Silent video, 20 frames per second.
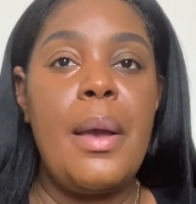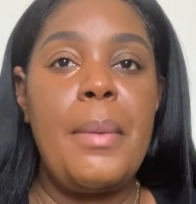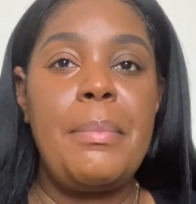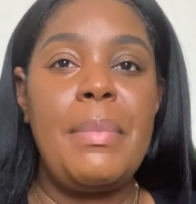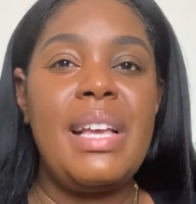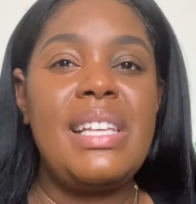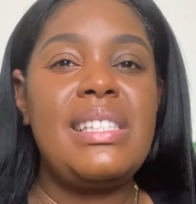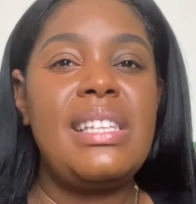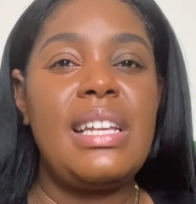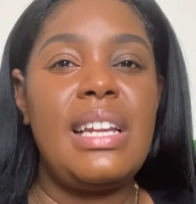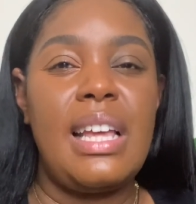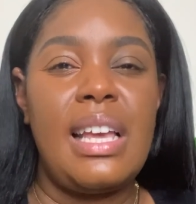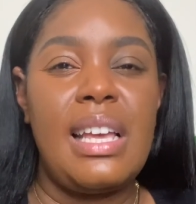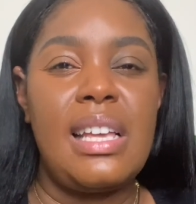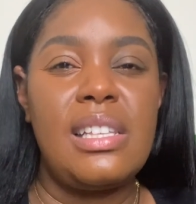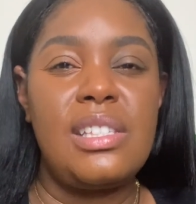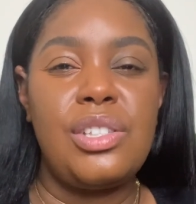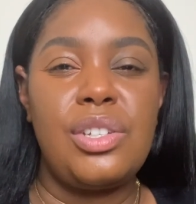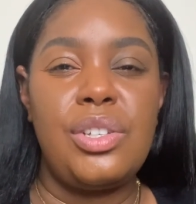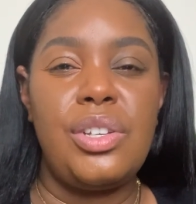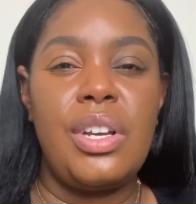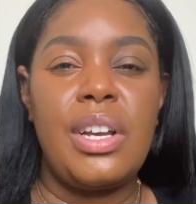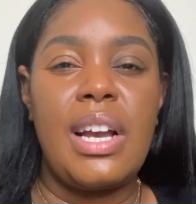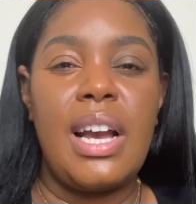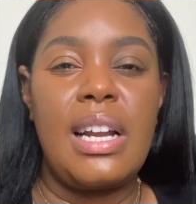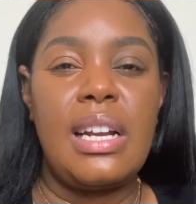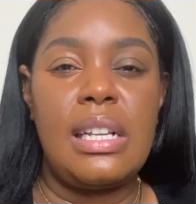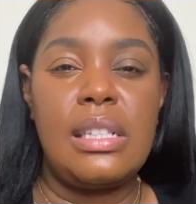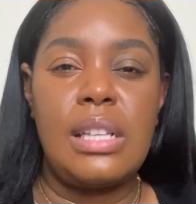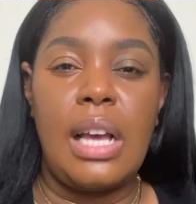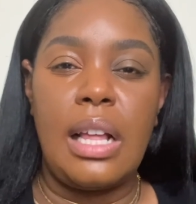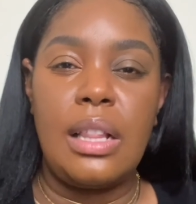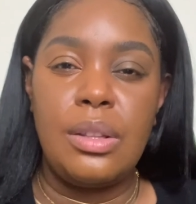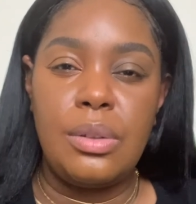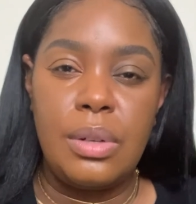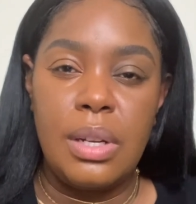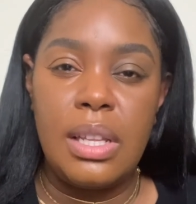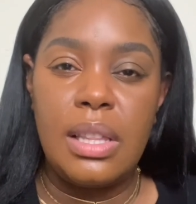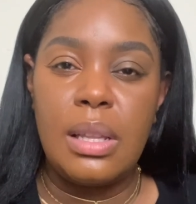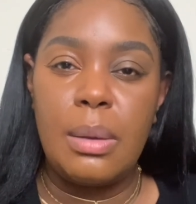Mix it in so you're kind of
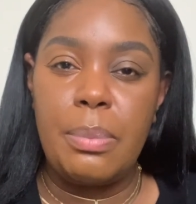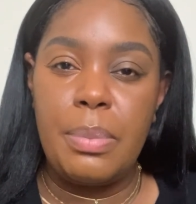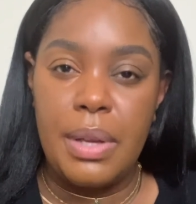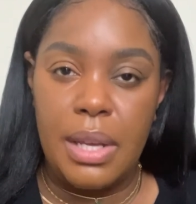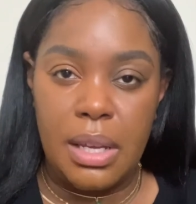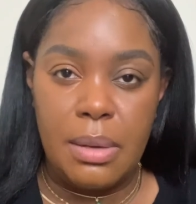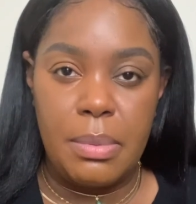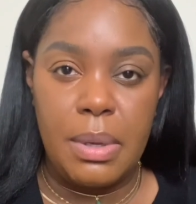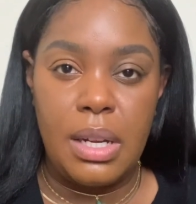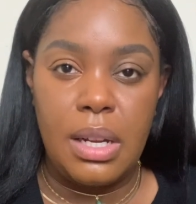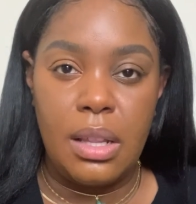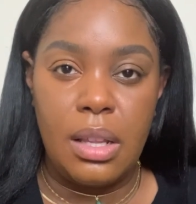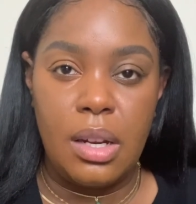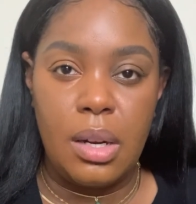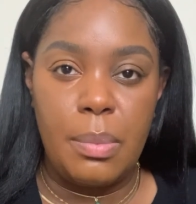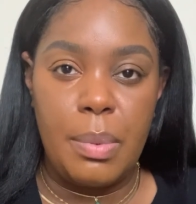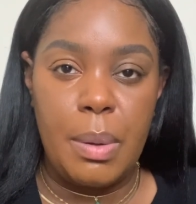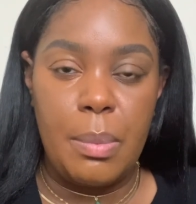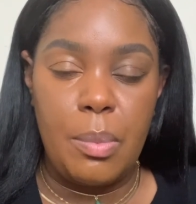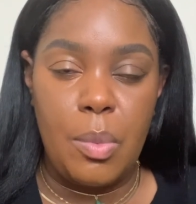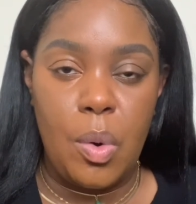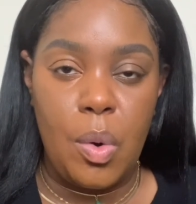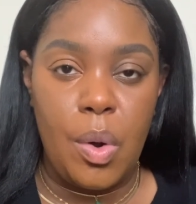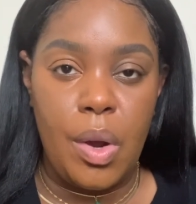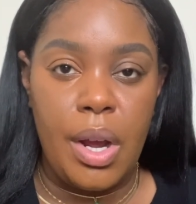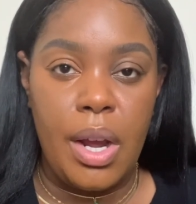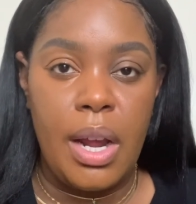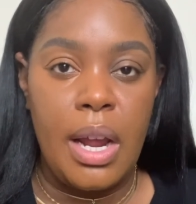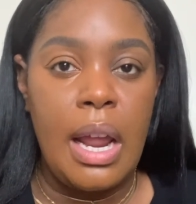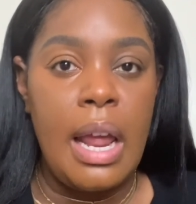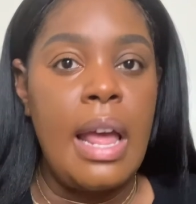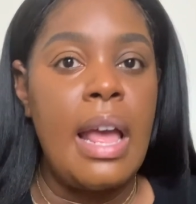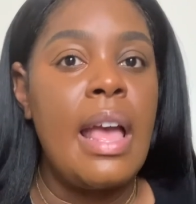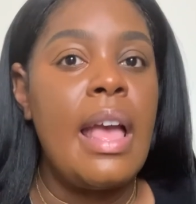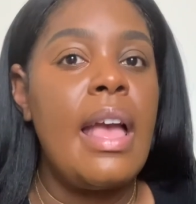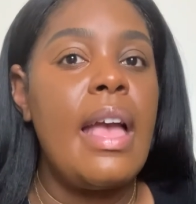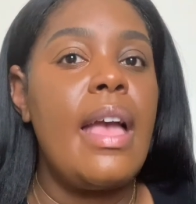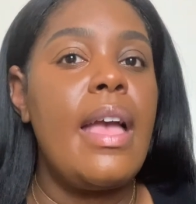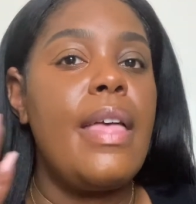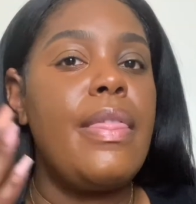diluting the pigment a little bit more,
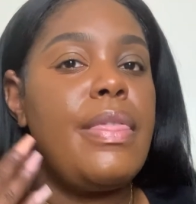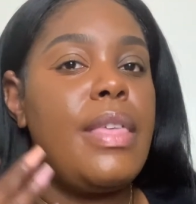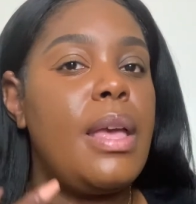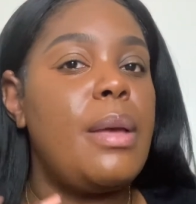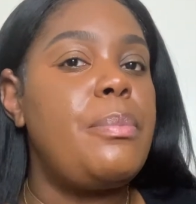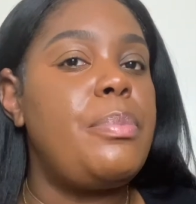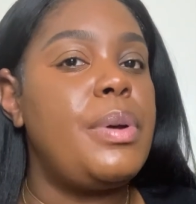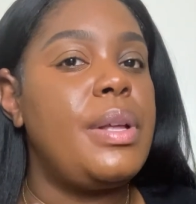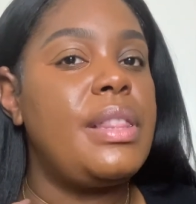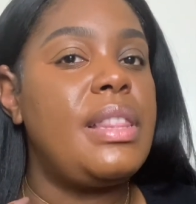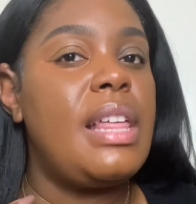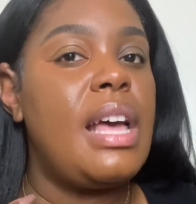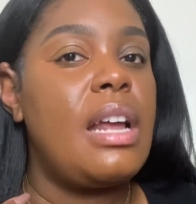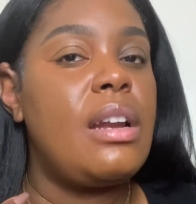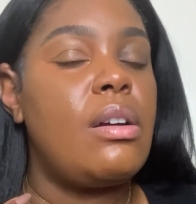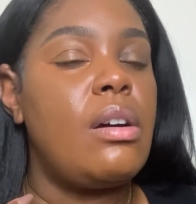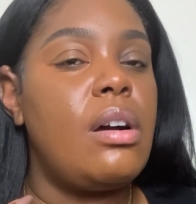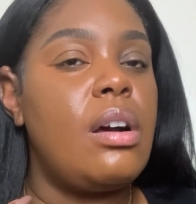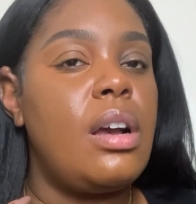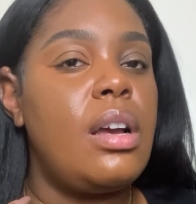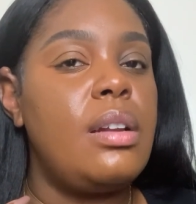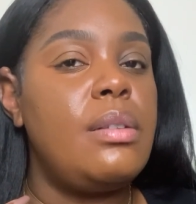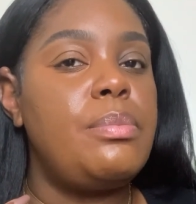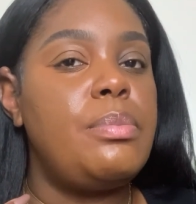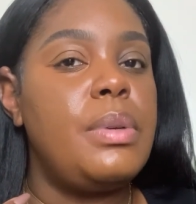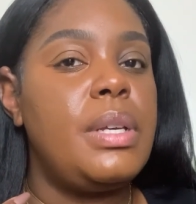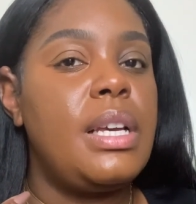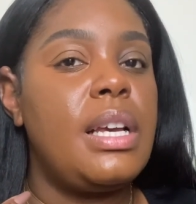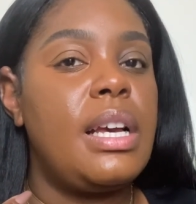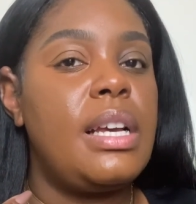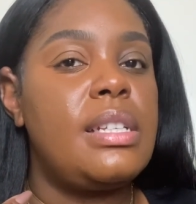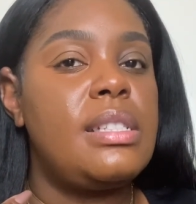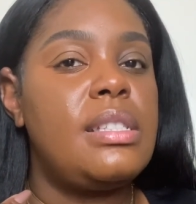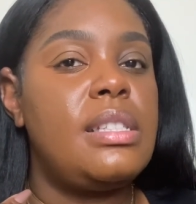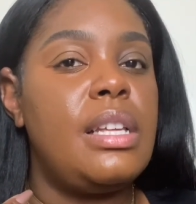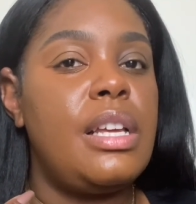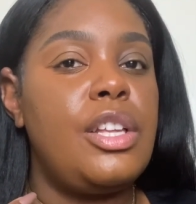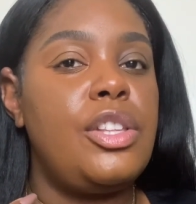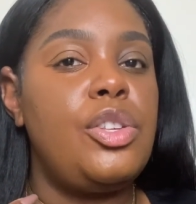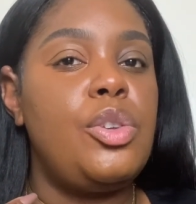and then put that on, because
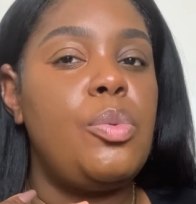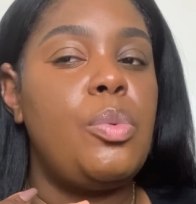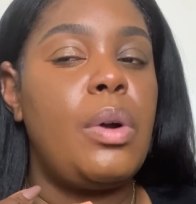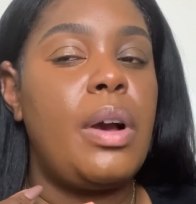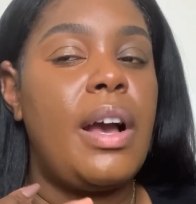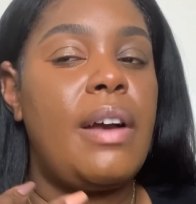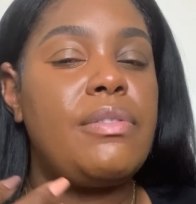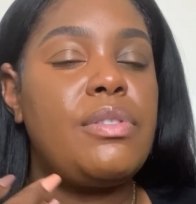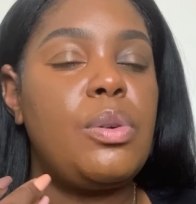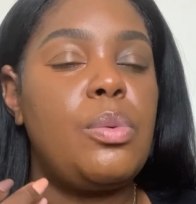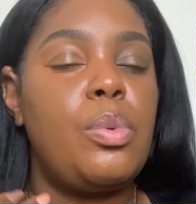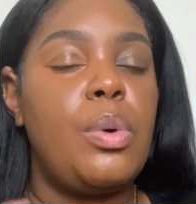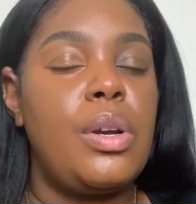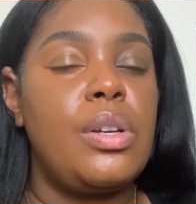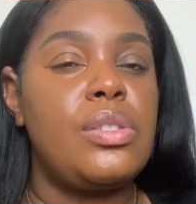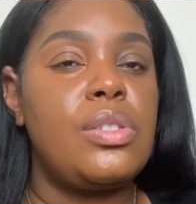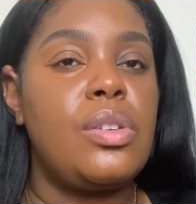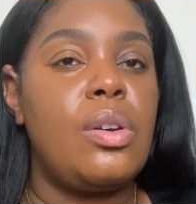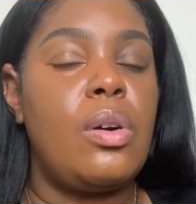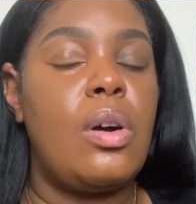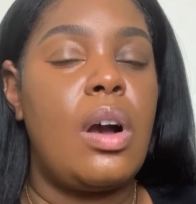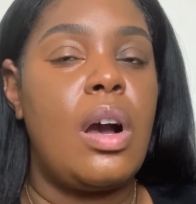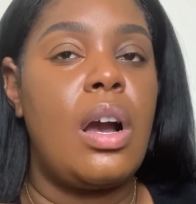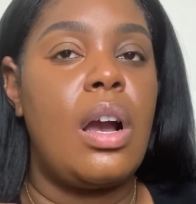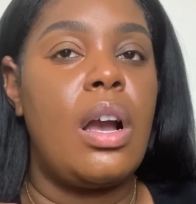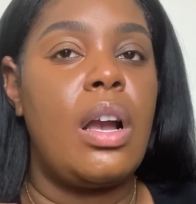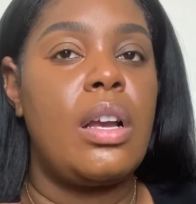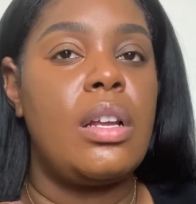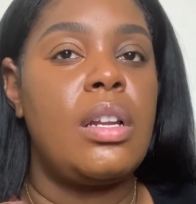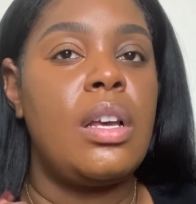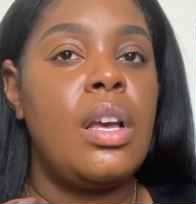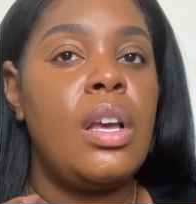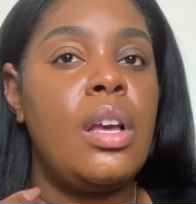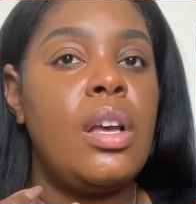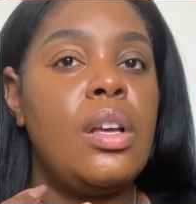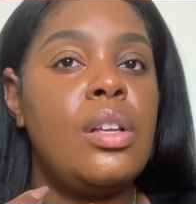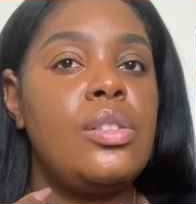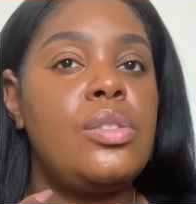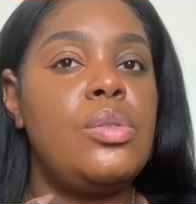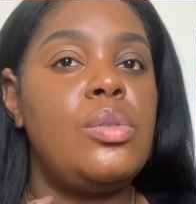then you won't have to work so hard
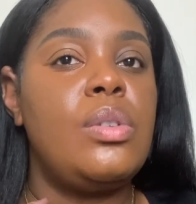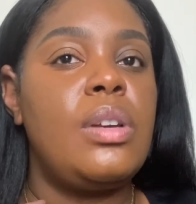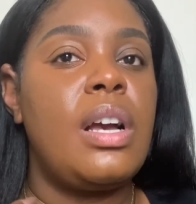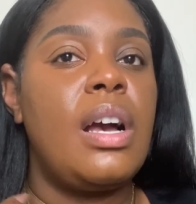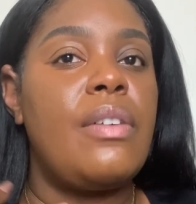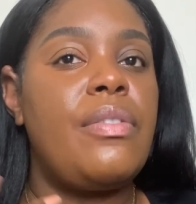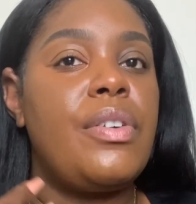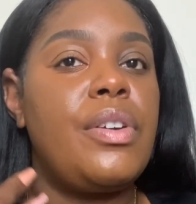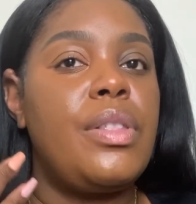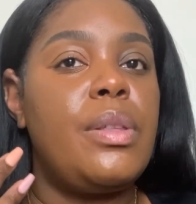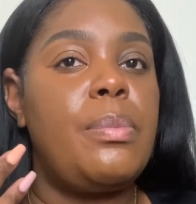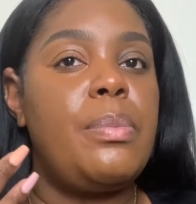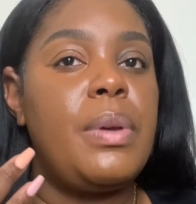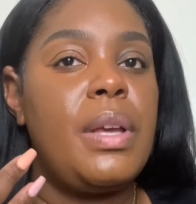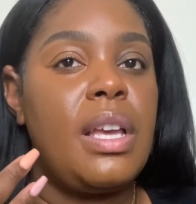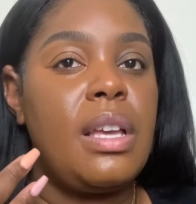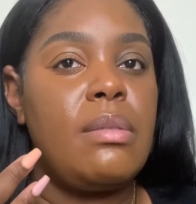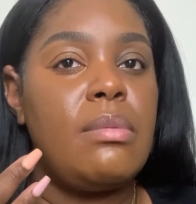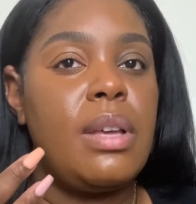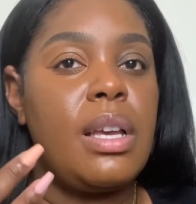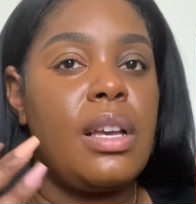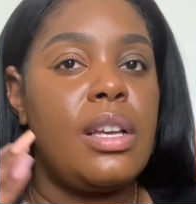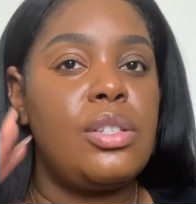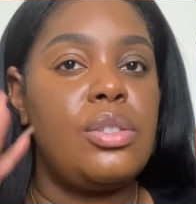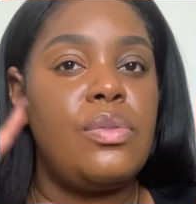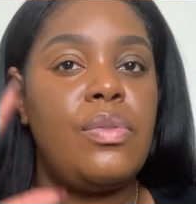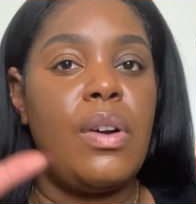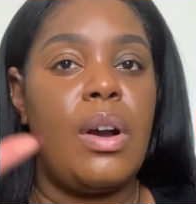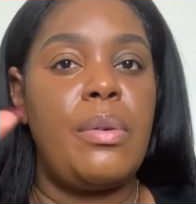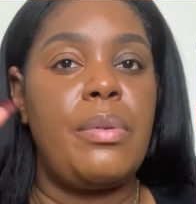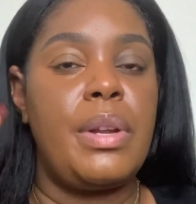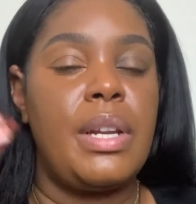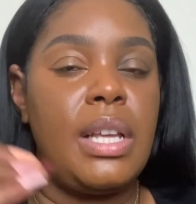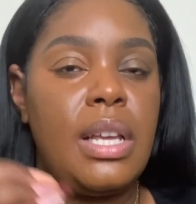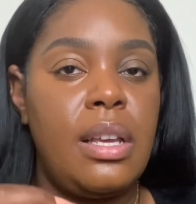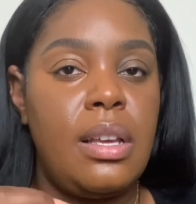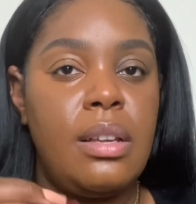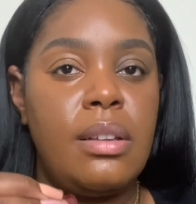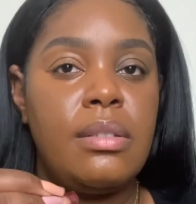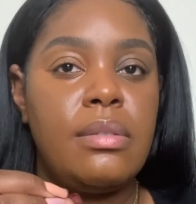to cover the pigment, because you've
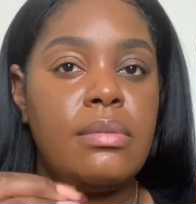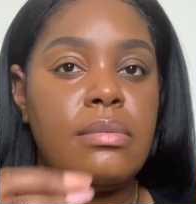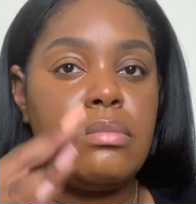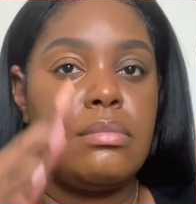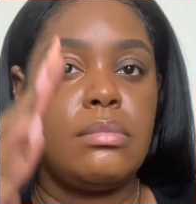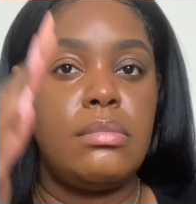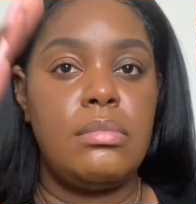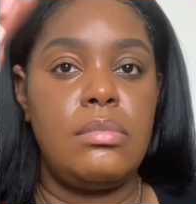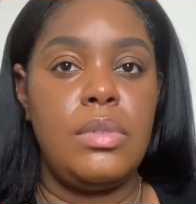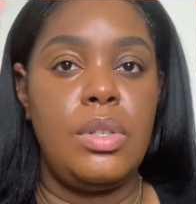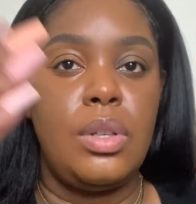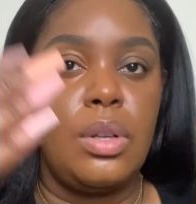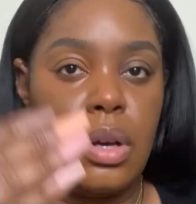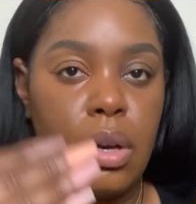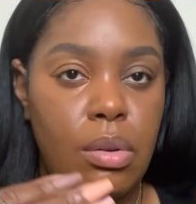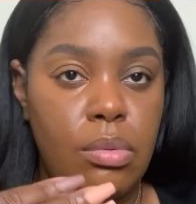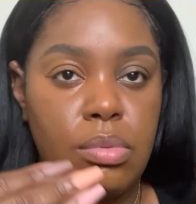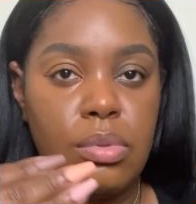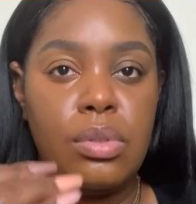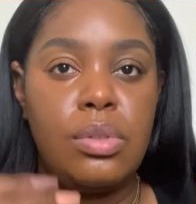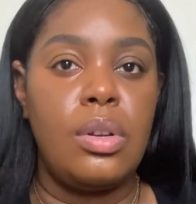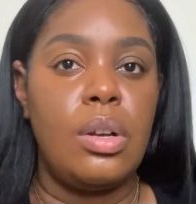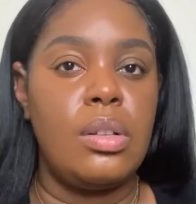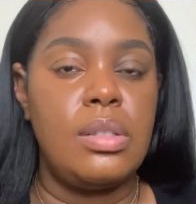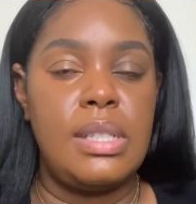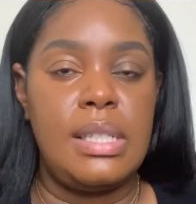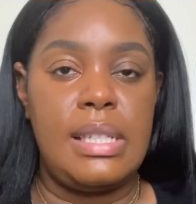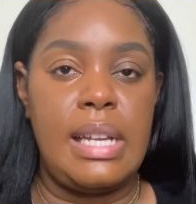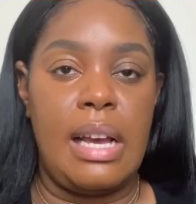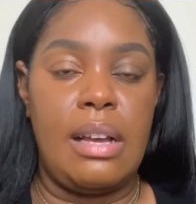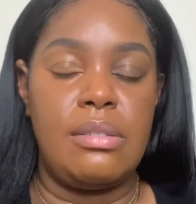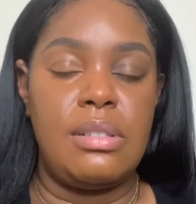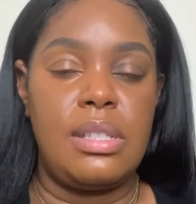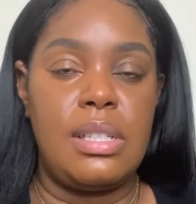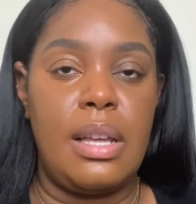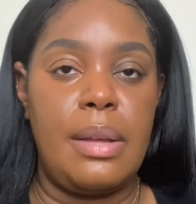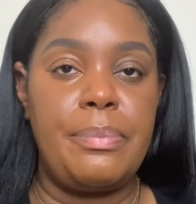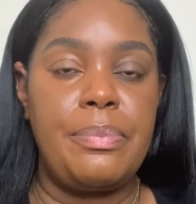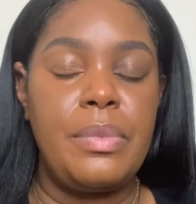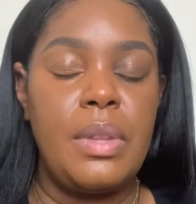already, you know, dulled it down some.